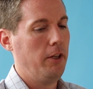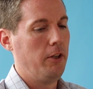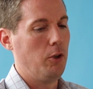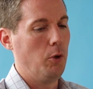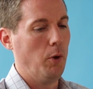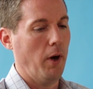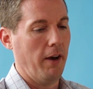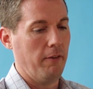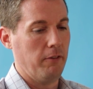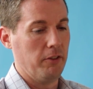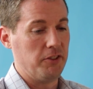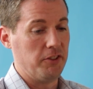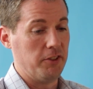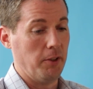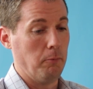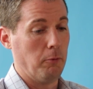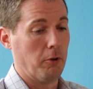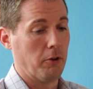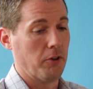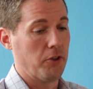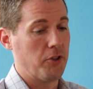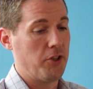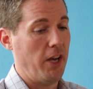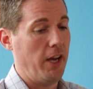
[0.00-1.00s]
you have a
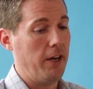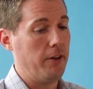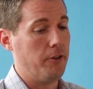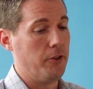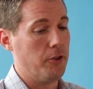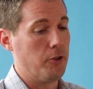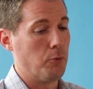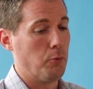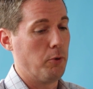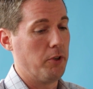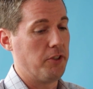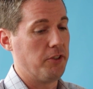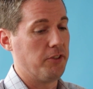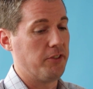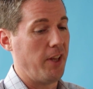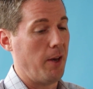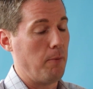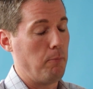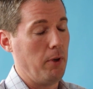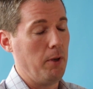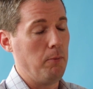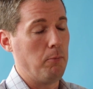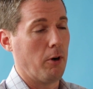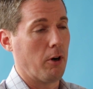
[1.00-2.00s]
similar challenge, which is
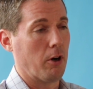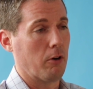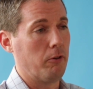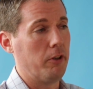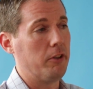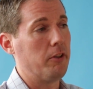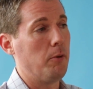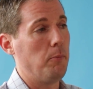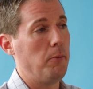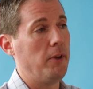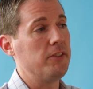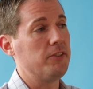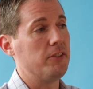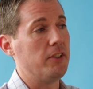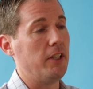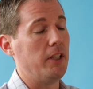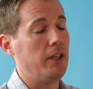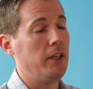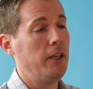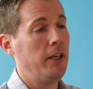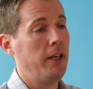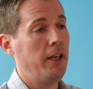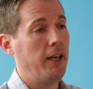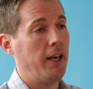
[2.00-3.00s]
that people are really
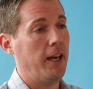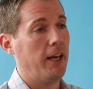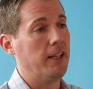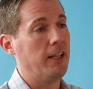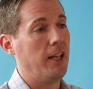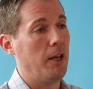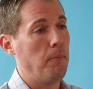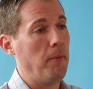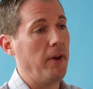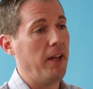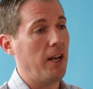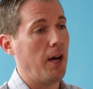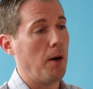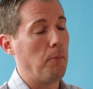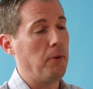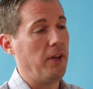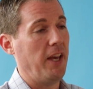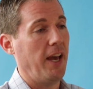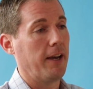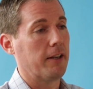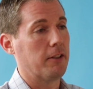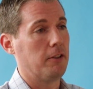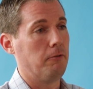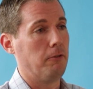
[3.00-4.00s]
busy and they may not
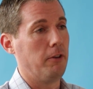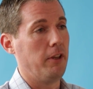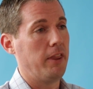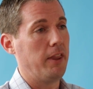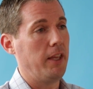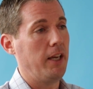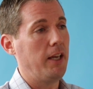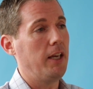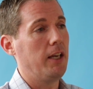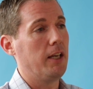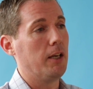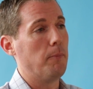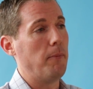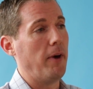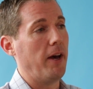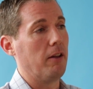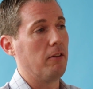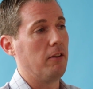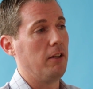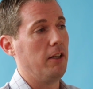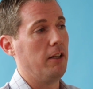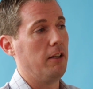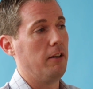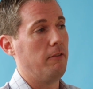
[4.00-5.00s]
be actively thinking
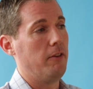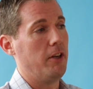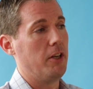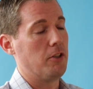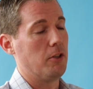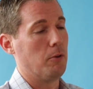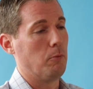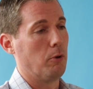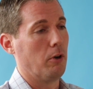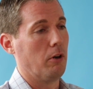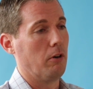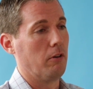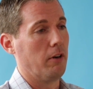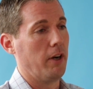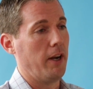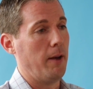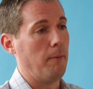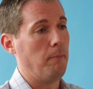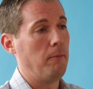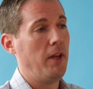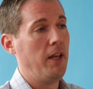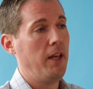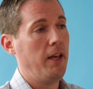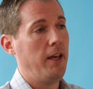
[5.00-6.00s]
about the innovation
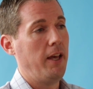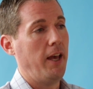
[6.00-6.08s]
program